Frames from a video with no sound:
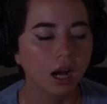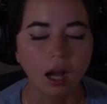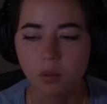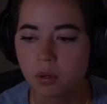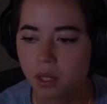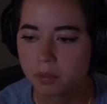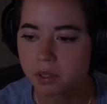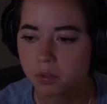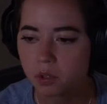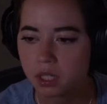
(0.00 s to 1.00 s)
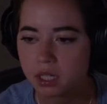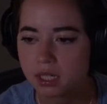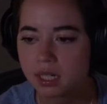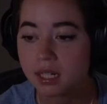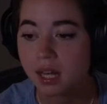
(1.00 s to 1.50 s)
I woke up this morning
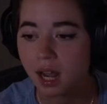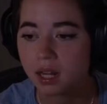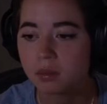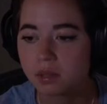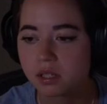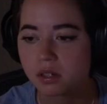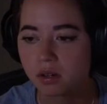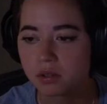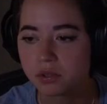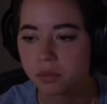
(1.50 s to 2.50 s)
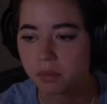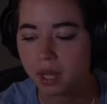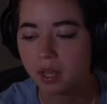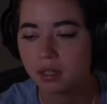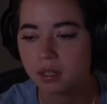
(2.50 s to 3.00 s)
to nine missed calls from
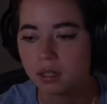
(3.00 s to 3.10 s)
Matt